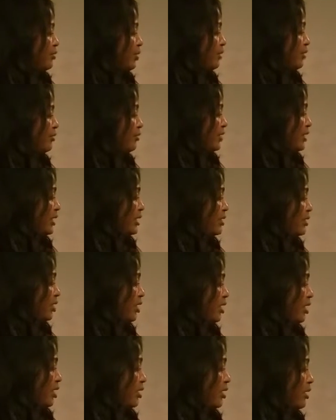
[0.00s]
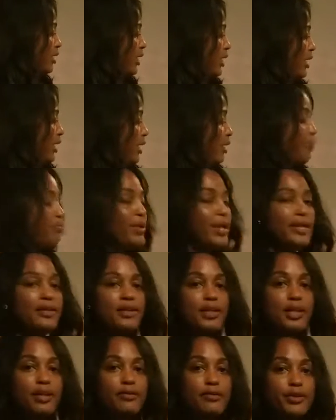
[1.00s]
whether these are
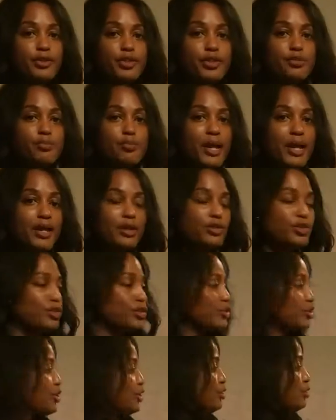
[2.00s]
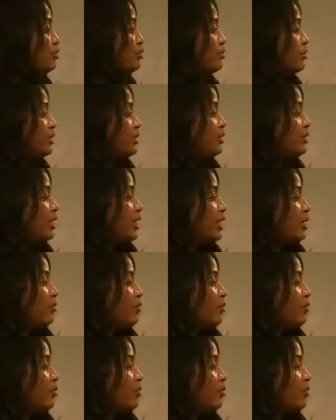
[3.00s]
abandoning of your spouse, your children.